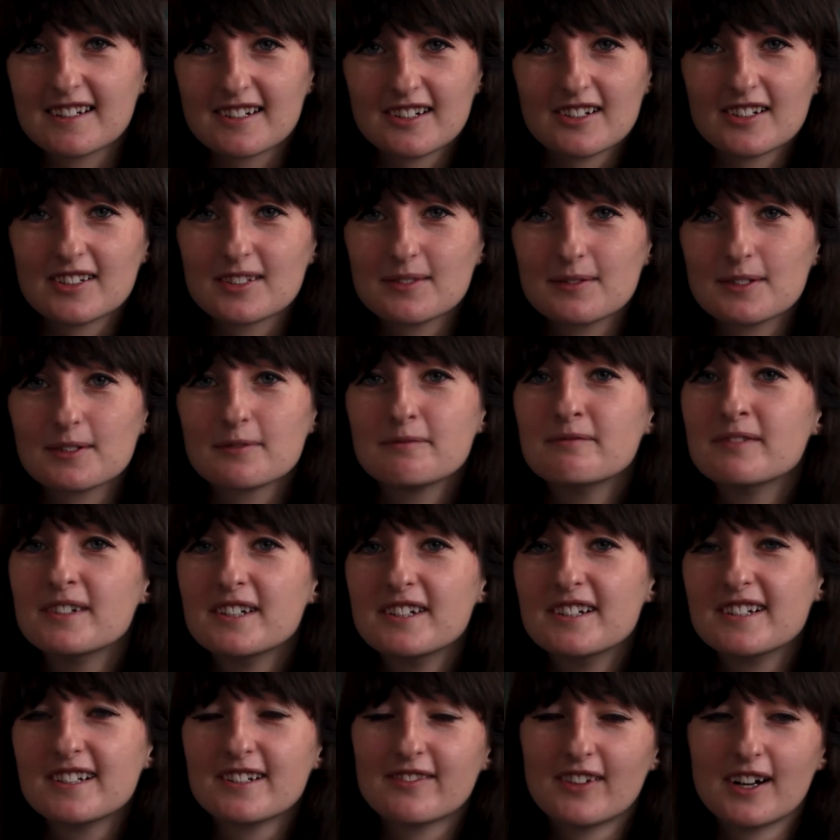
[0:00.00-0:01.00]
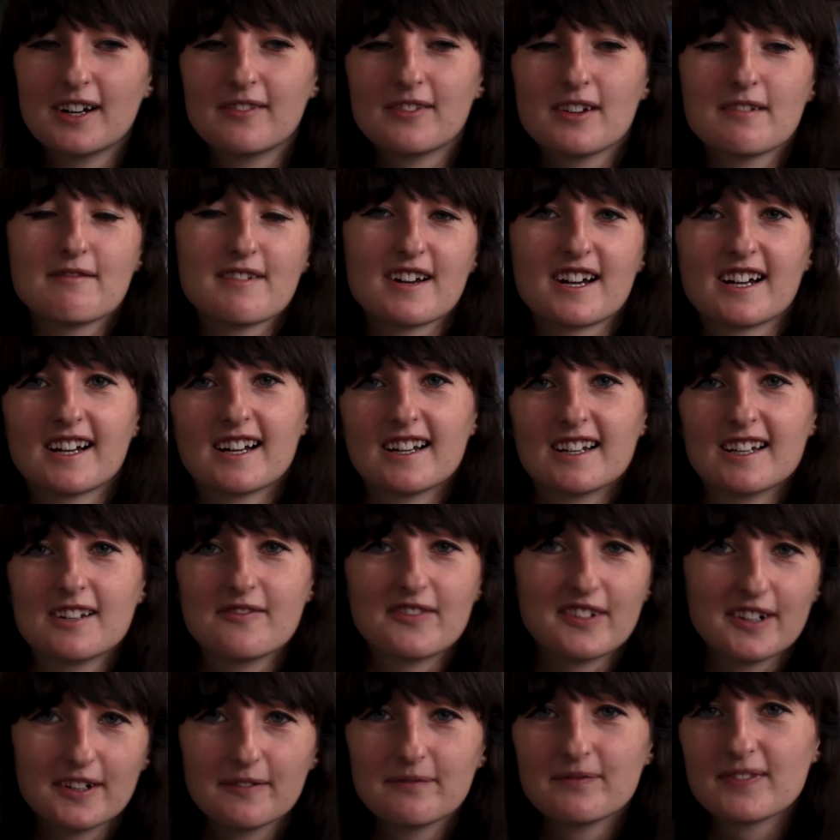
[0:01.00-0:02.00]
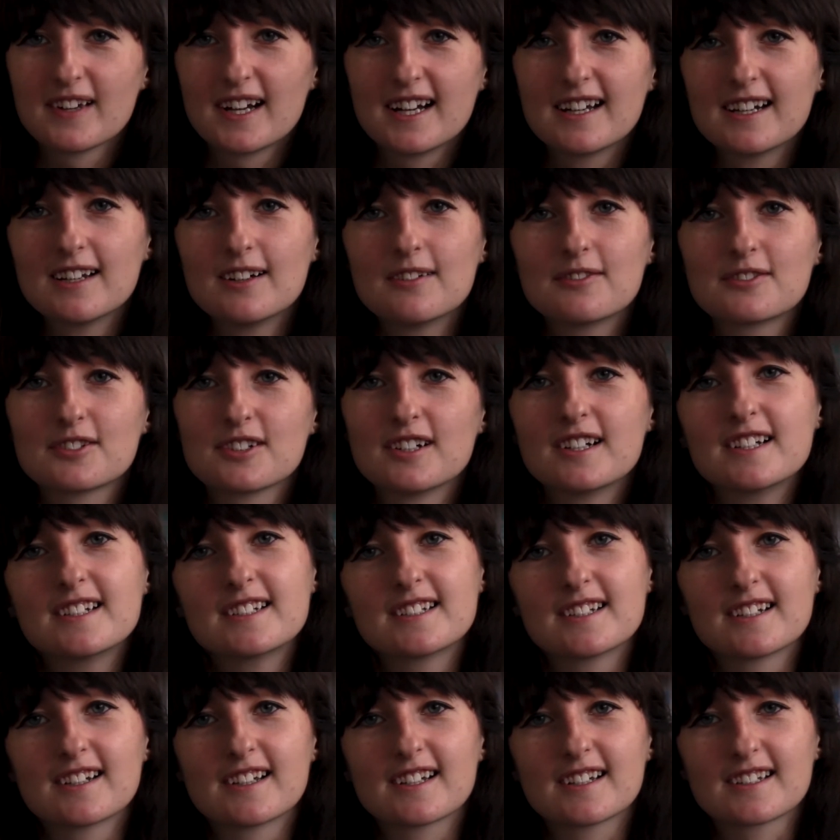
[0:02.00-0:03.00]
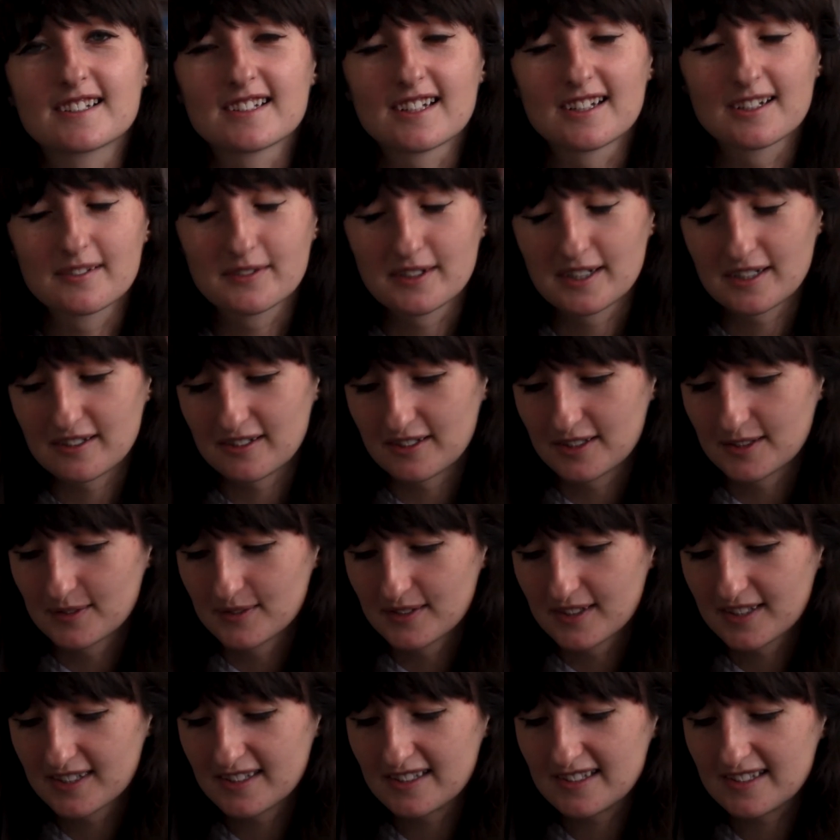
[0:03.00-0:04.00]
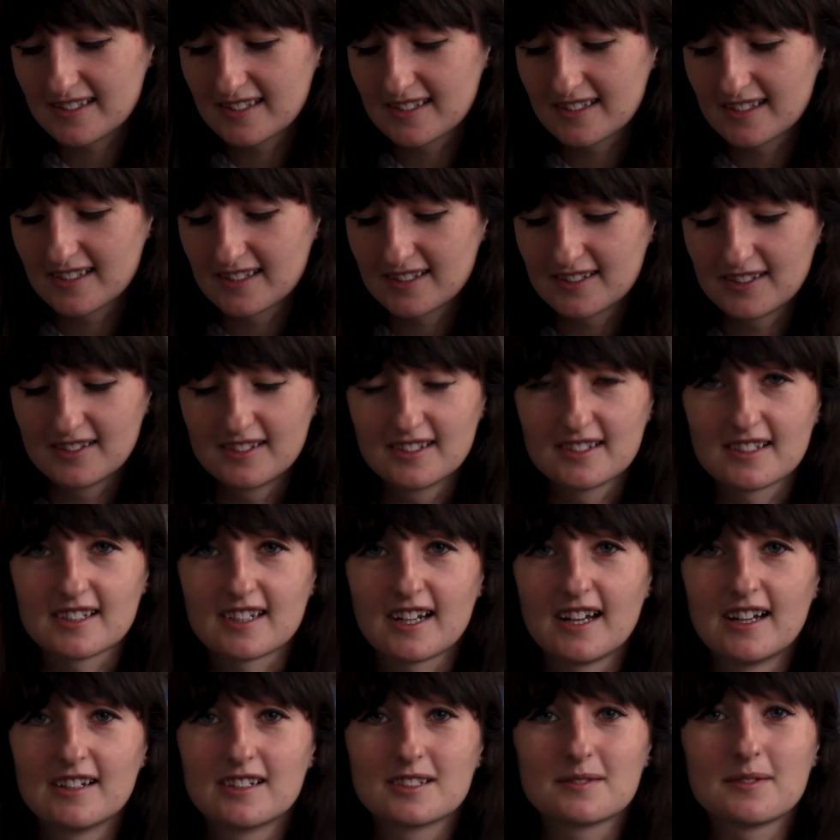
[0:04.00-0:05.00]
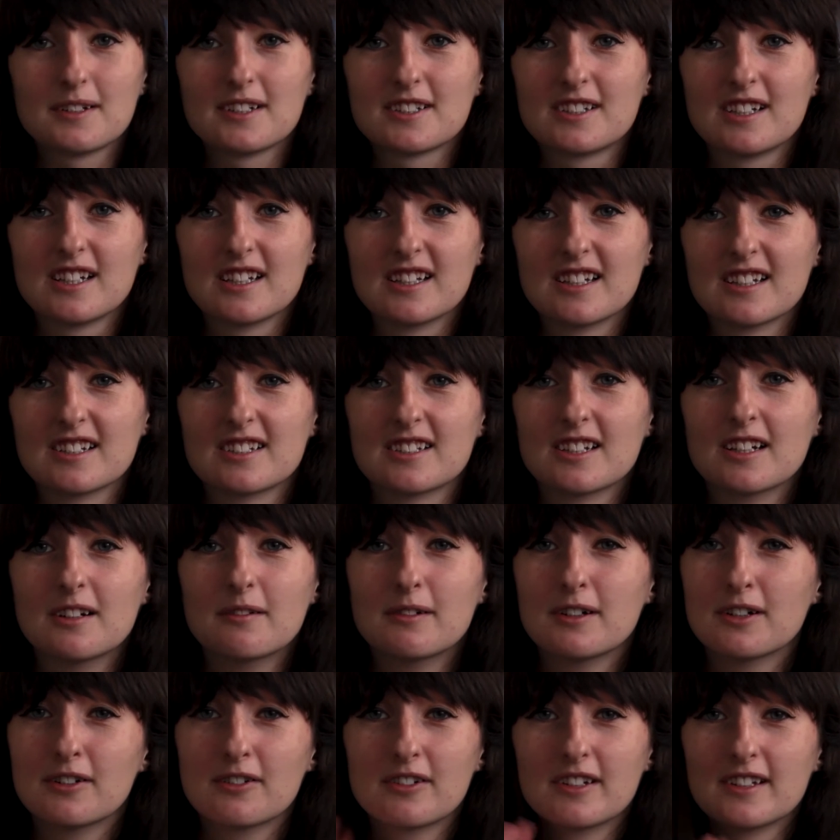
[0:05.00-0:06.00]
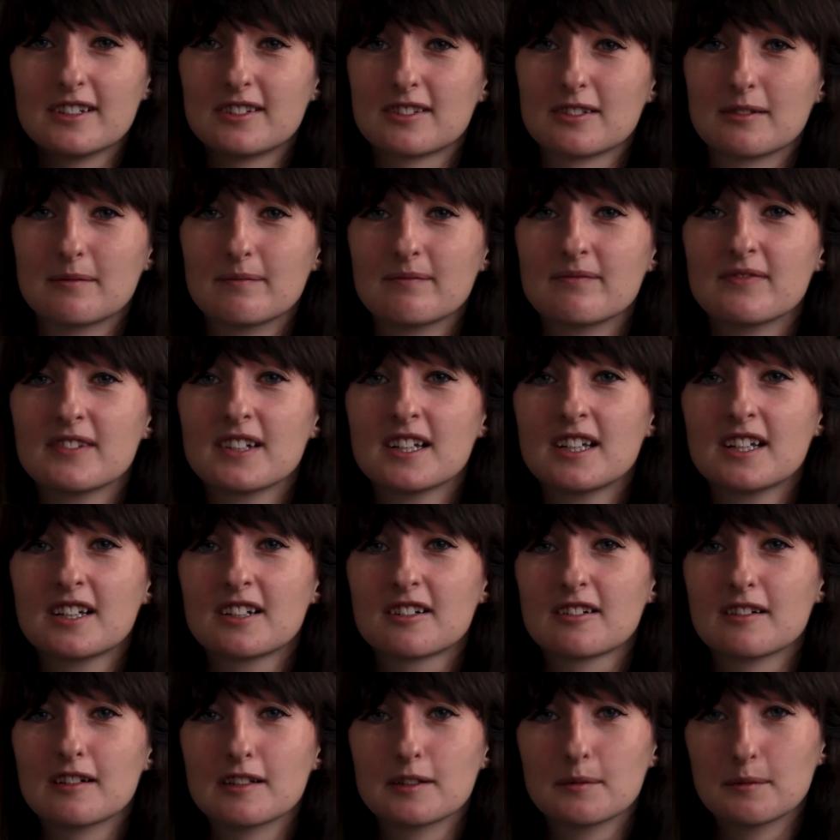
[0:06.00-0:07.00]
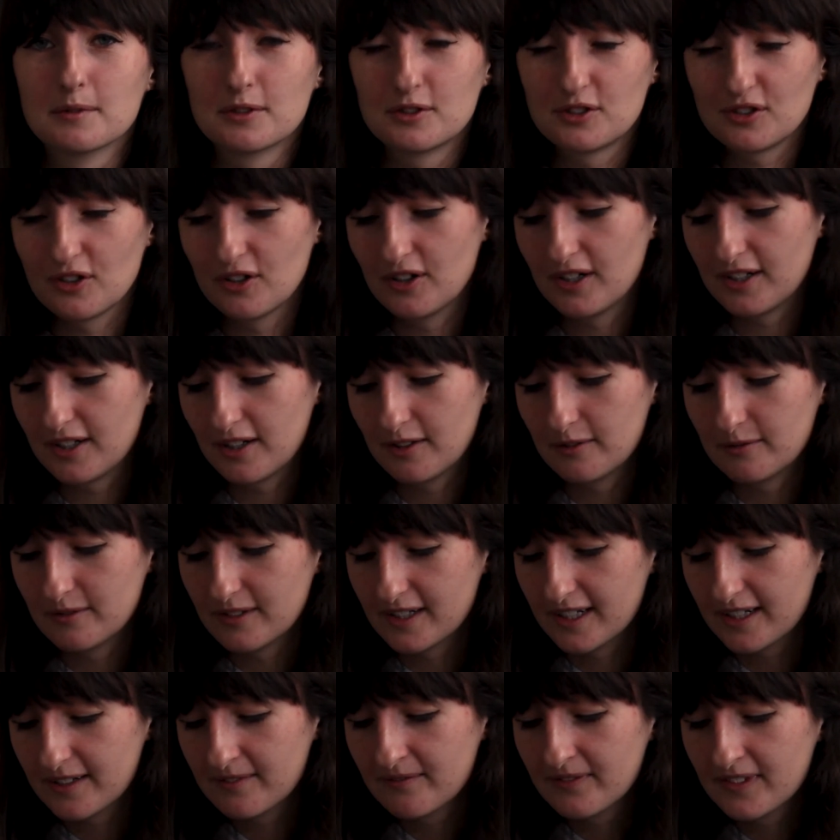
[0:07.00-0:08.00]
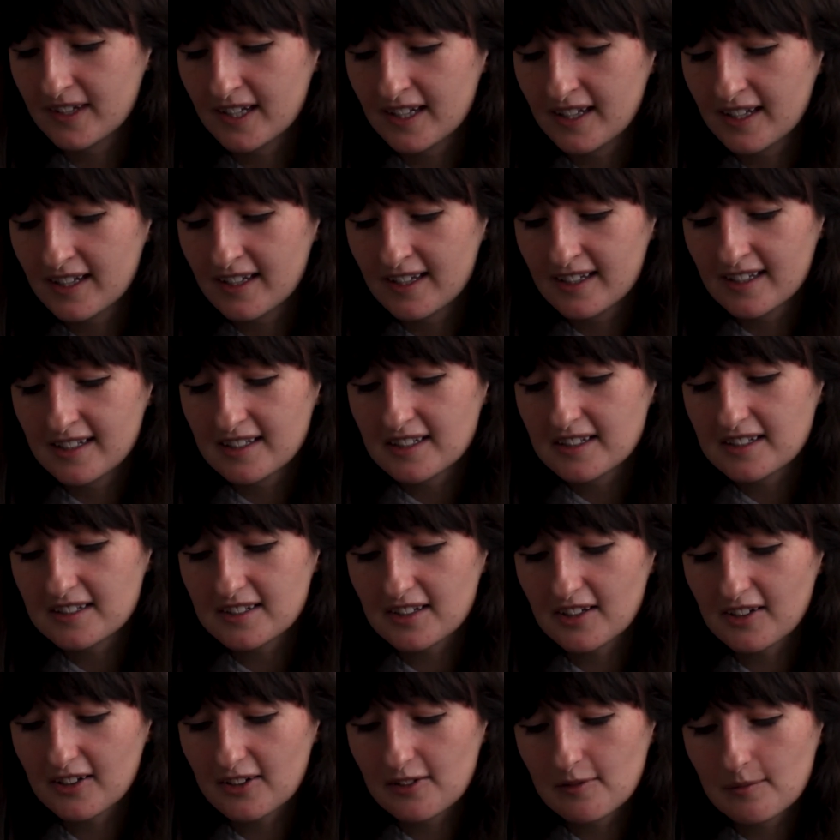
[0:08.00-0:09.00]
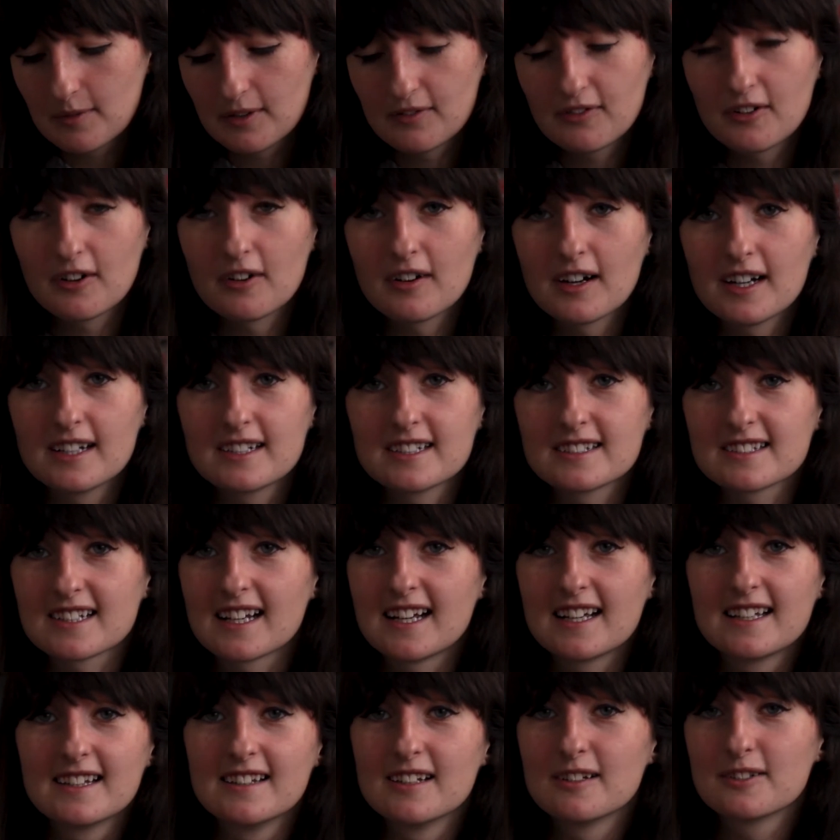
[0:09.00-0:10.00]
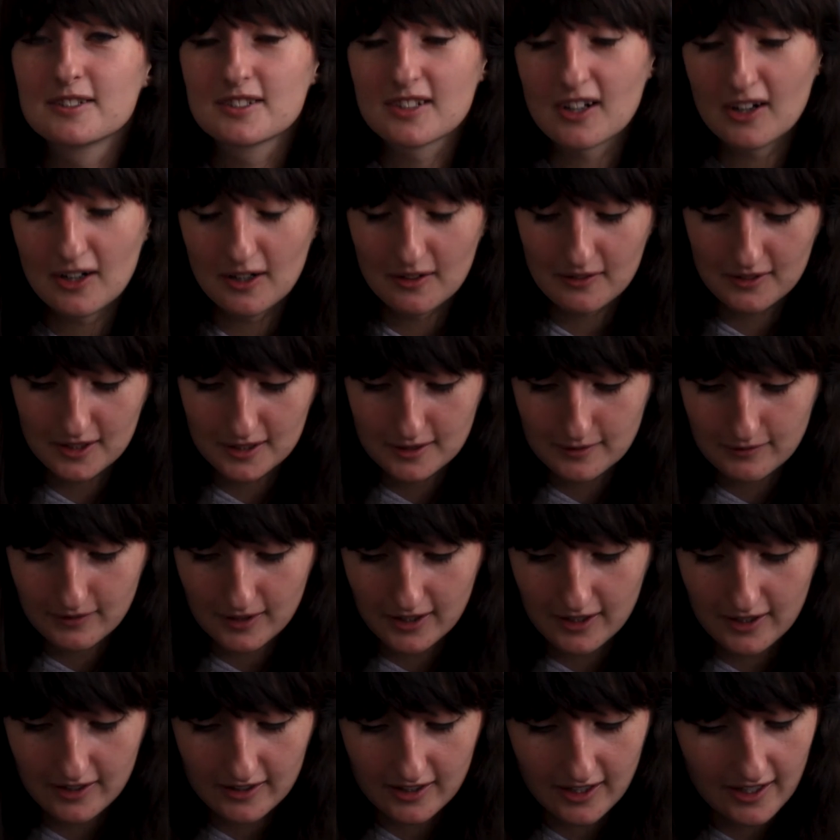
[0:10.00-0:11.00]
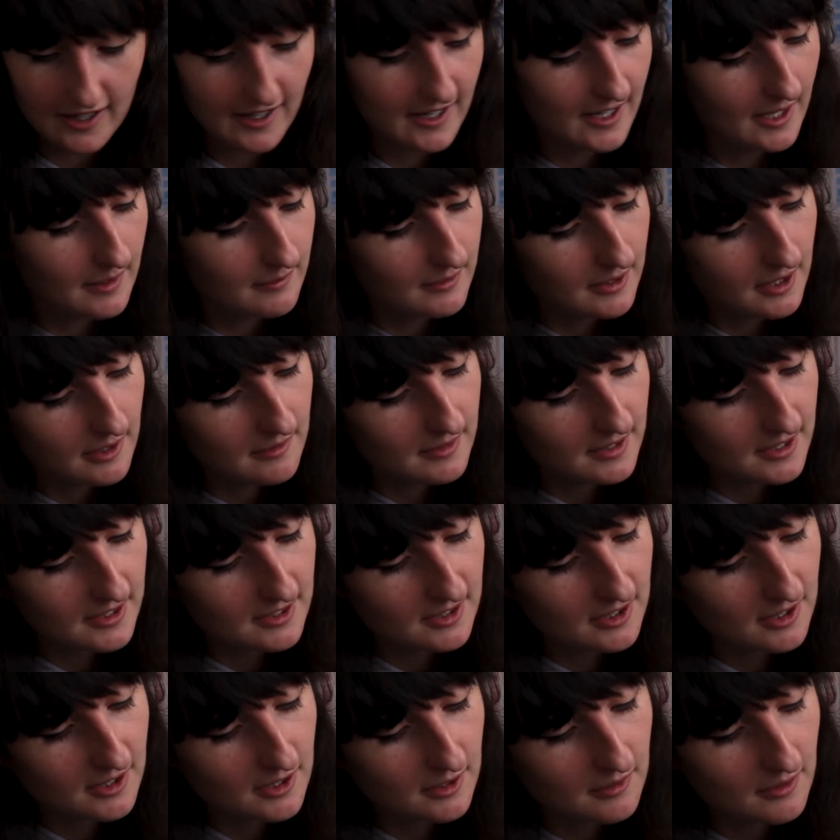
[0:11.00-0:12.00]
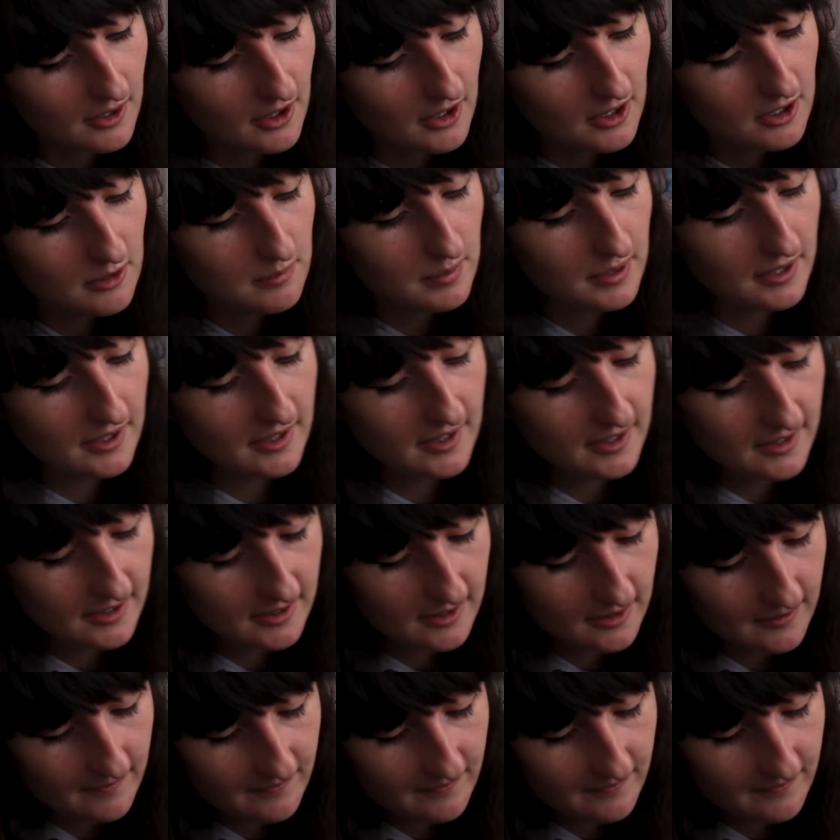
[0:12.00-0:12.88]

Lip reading: Christmas mood. It might be a bit early, but I love trying to like celebrate Christmas as soon as I can, especially this year. We all need some Christmas joy, don't we? So before I just end the start of this vlog, I am going to open